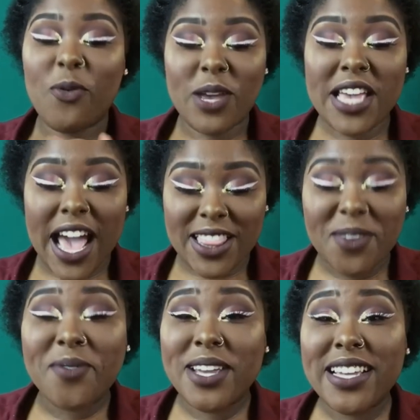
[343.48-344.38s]
week
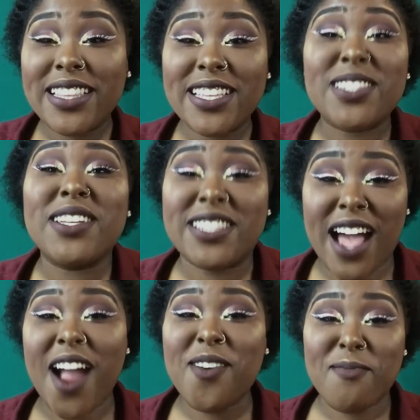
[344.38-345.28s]
after week, this
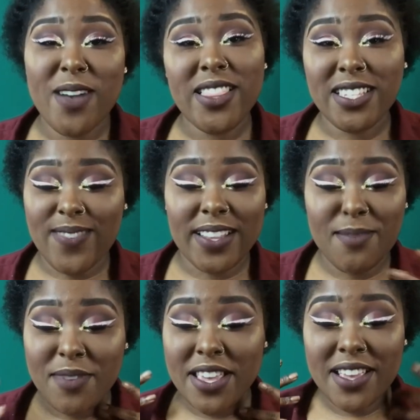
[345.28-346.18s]
entire month is about
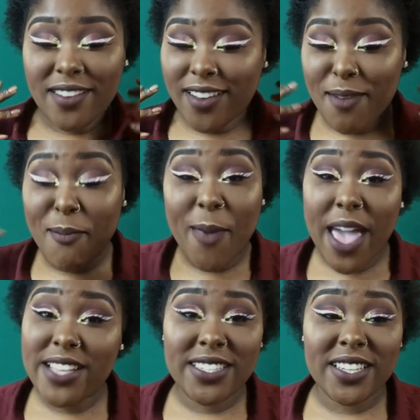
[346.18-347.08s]
to be
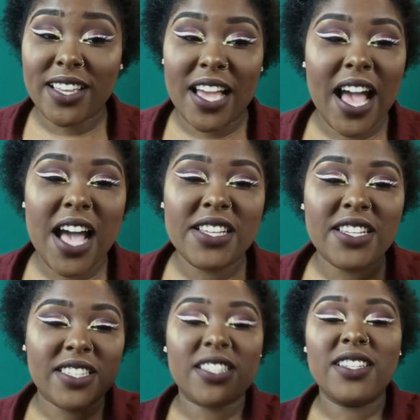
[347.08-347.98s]
amazing. I
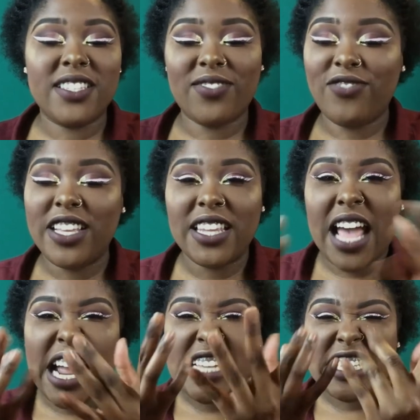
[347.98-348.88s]
just can feel it.
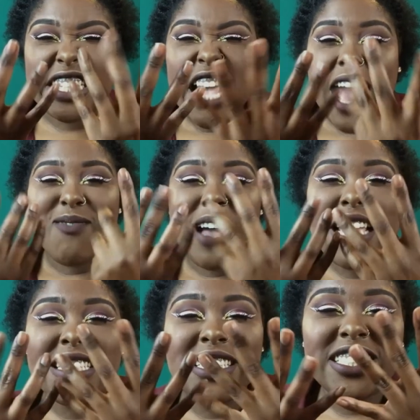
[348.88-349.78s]
I can just, my
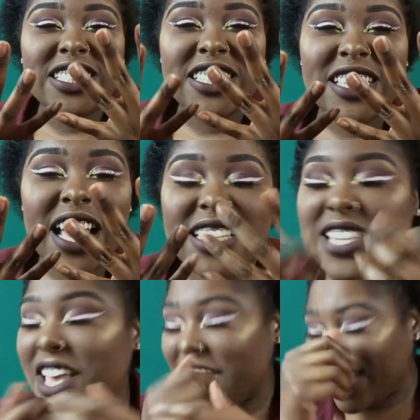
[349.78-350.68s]
hands is just like,
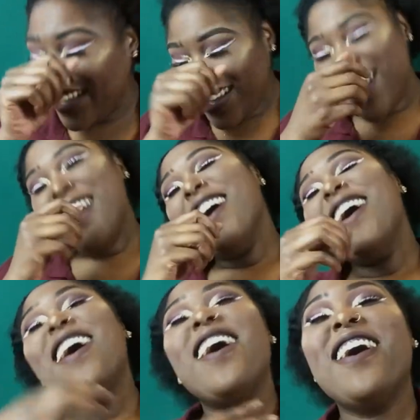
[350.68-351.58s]
oh,
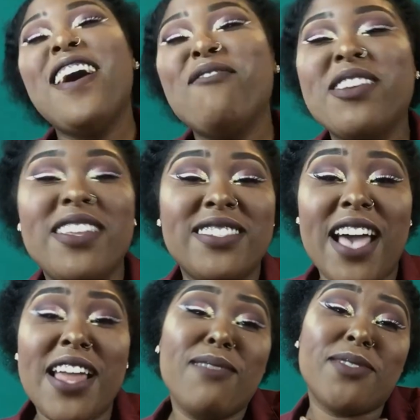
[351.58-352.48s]
I'm getting
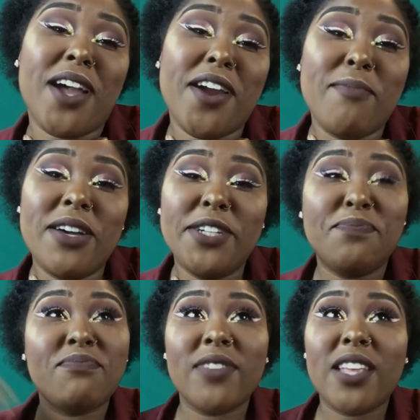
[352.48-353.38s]
excited. I'm sorry, but
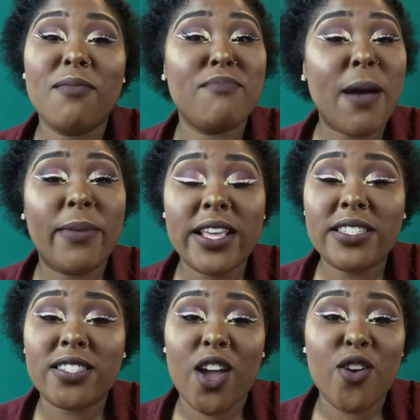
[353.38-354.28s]
my
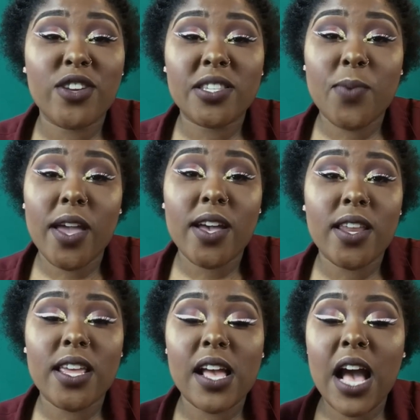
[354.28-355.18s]
blessings are on its way,
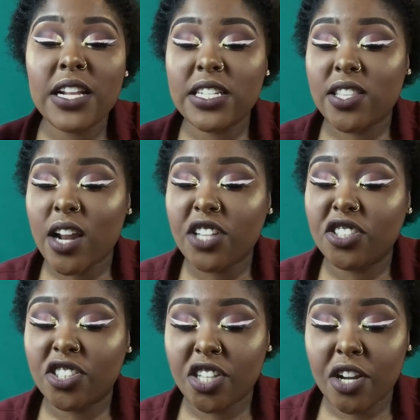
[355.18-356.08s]
honey. I just thought I
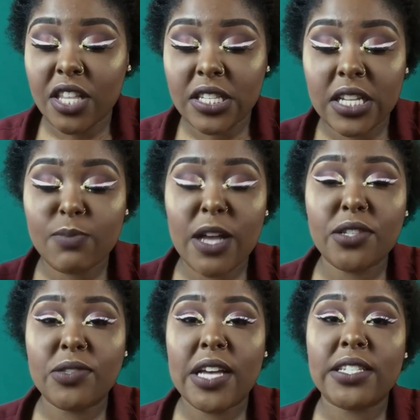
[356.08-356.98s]
should share this because my
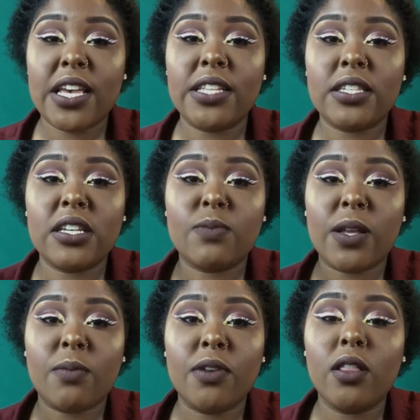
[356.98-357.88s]
2018 is
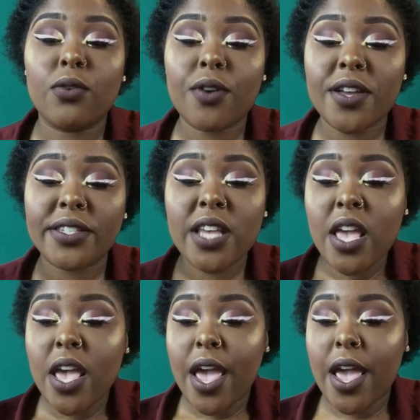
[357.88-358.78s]
about to be glorious,
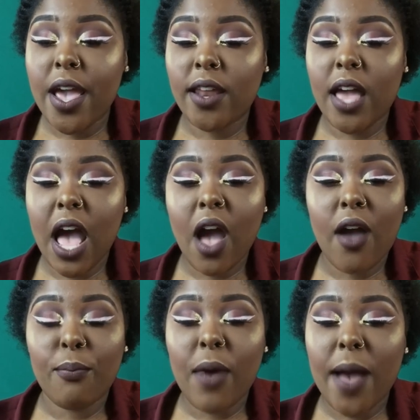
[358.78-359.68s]
and
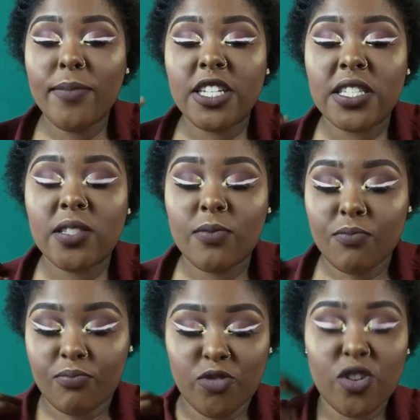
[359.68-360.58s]
I'm just
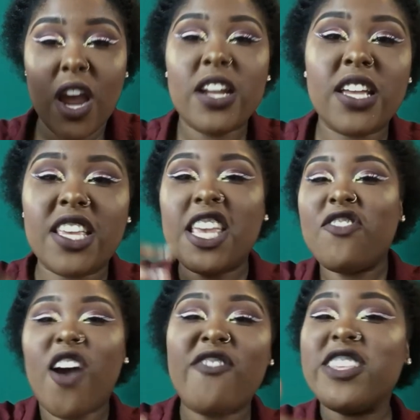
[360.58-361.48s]
trying to
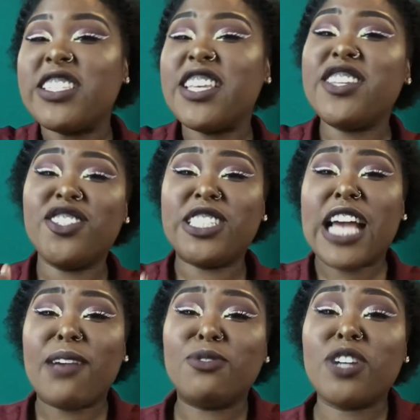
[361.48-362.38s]
give off this energy.
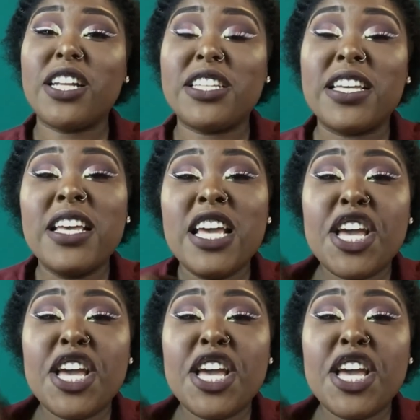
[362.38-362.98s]
I'm trying to